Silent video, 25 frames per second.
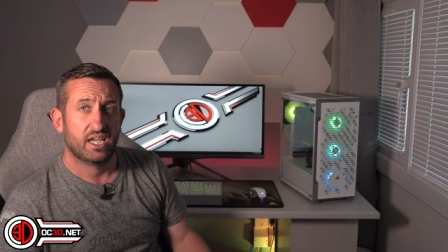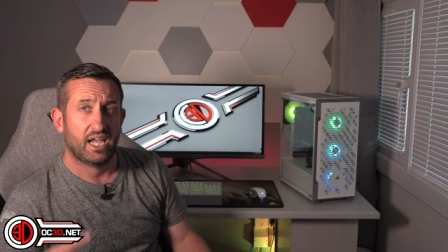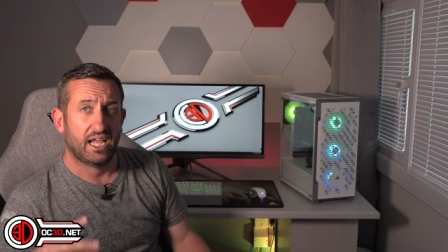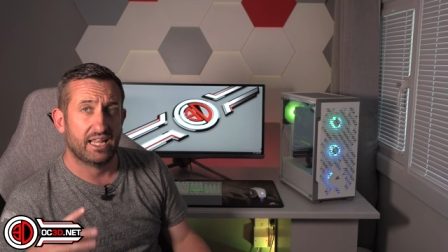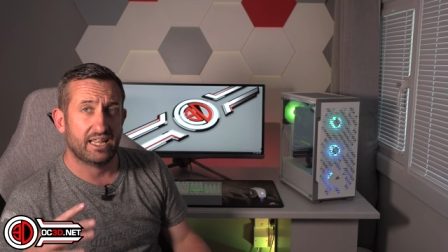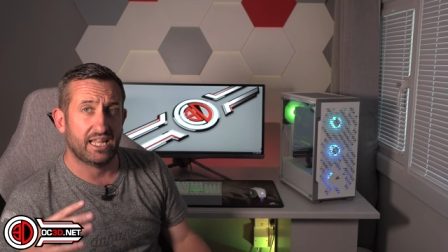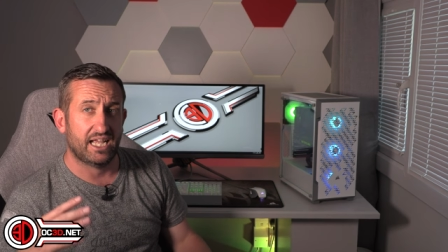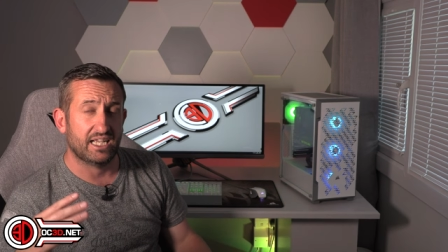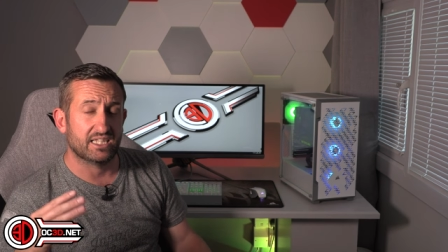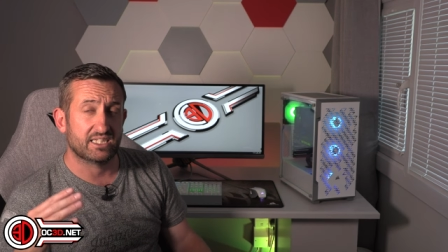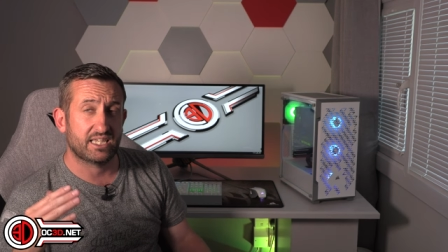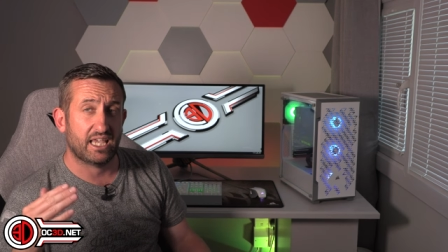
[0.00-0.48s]

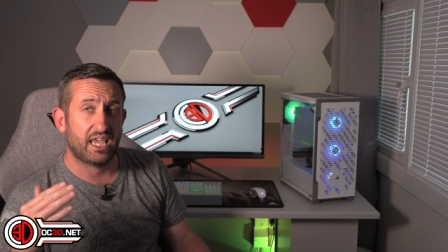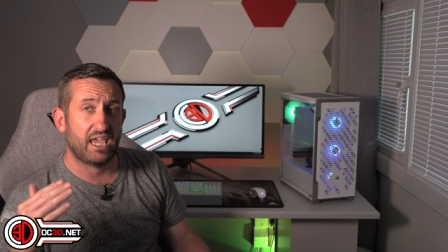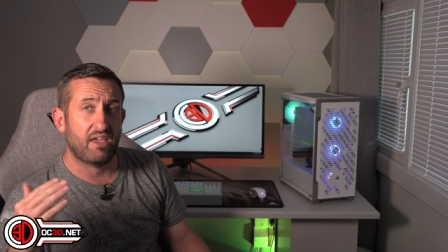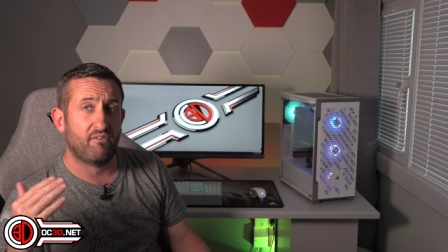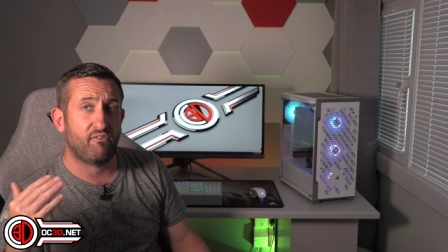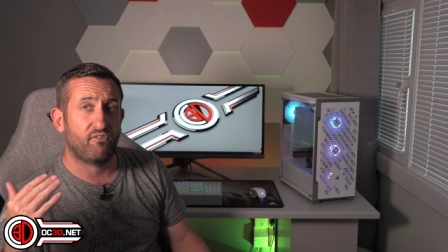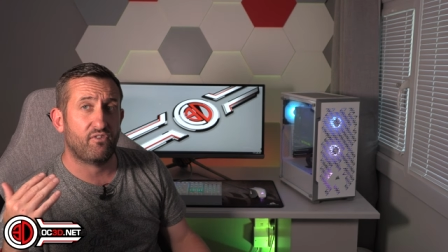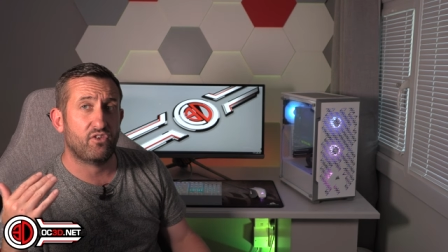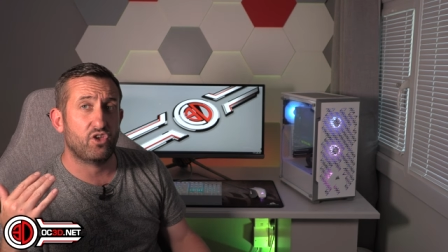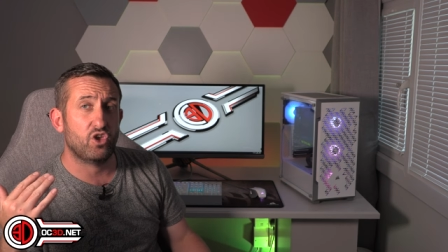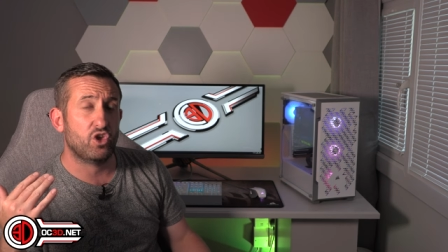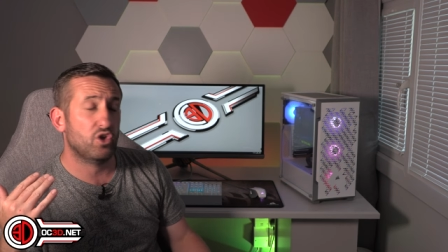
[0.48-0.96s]
and that's
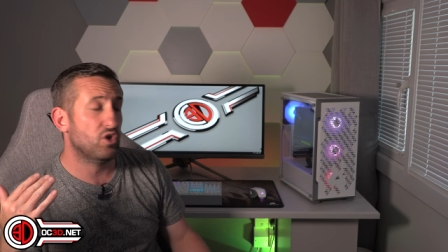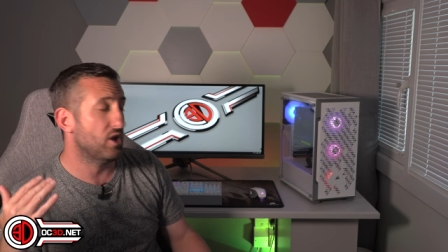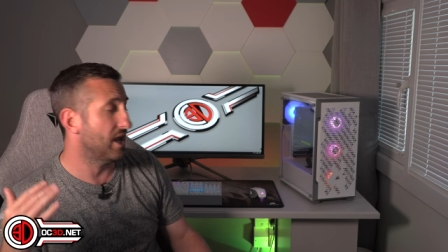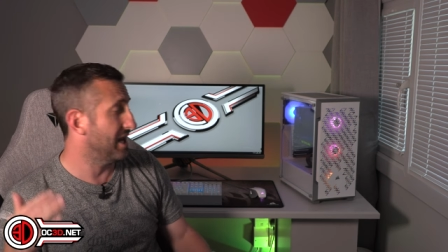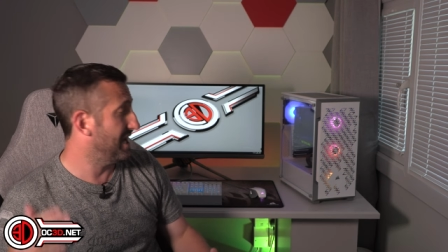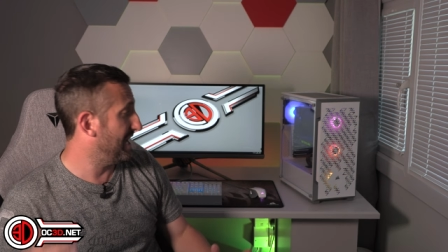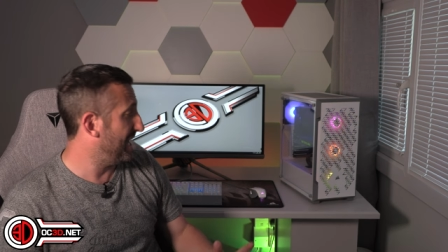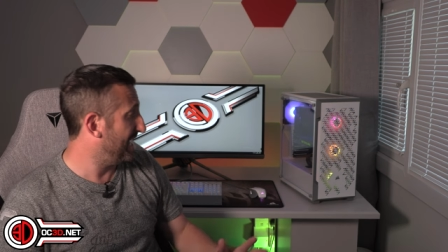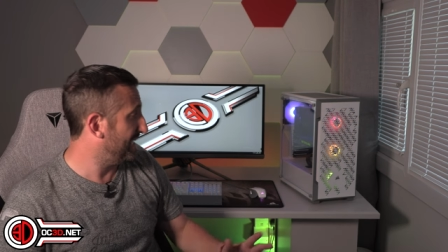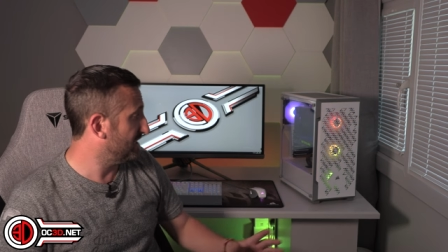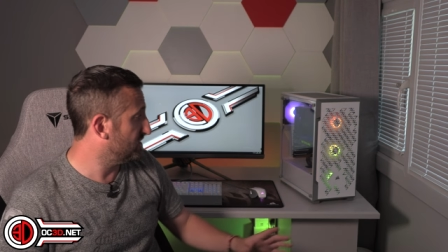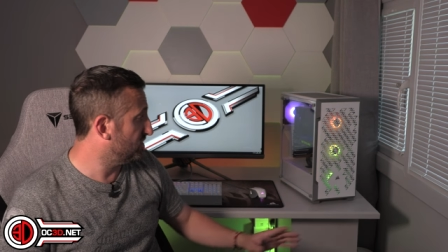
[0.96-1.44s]

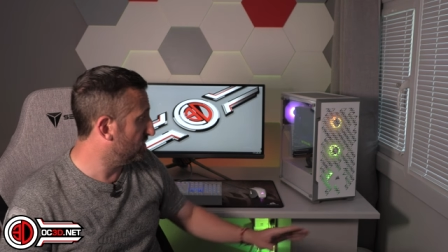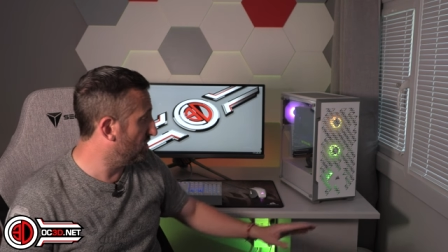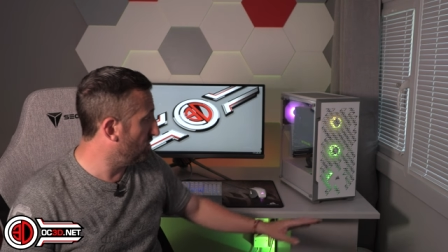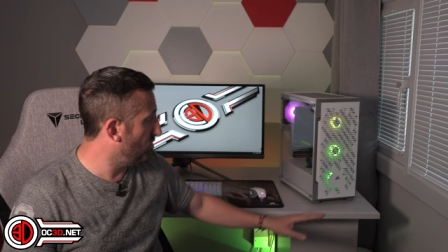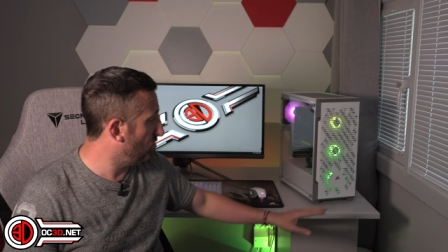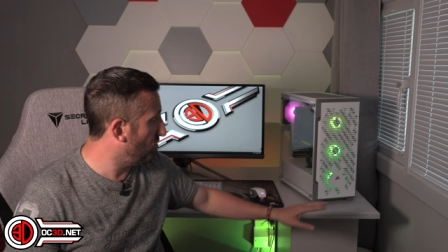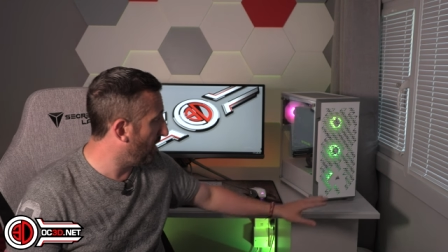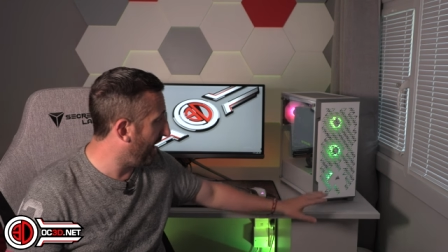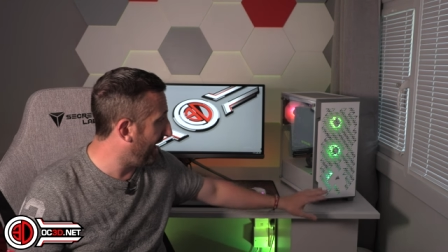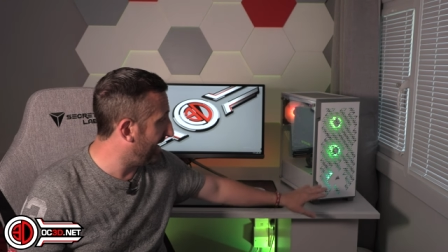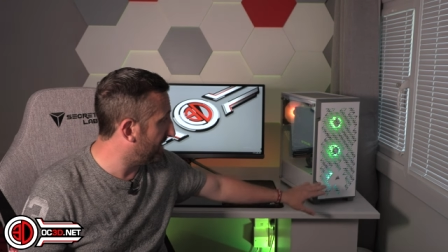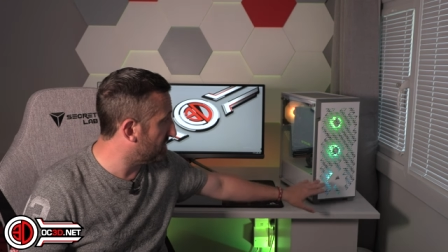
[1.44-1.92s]
unless
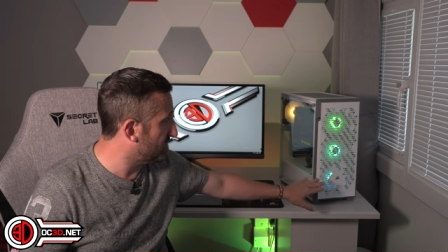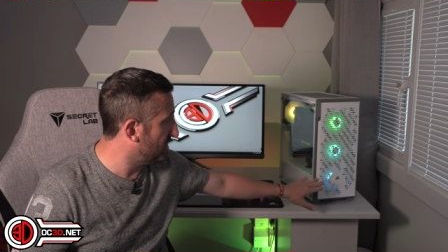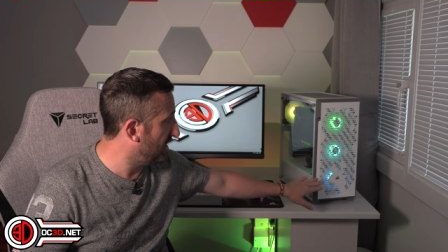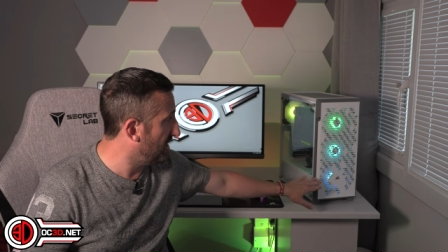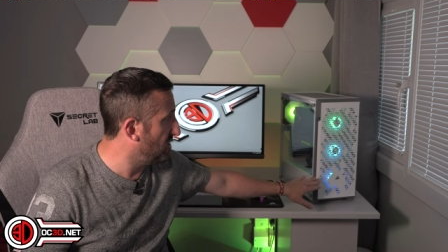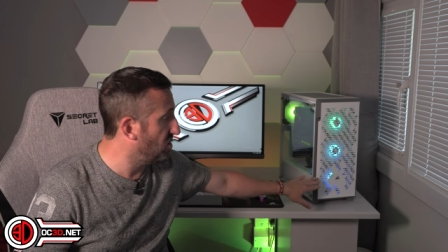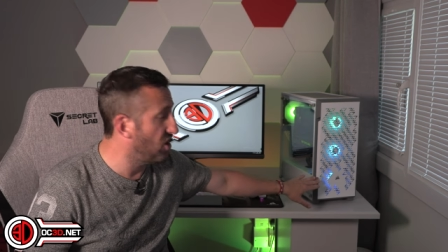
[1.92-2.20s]
you actually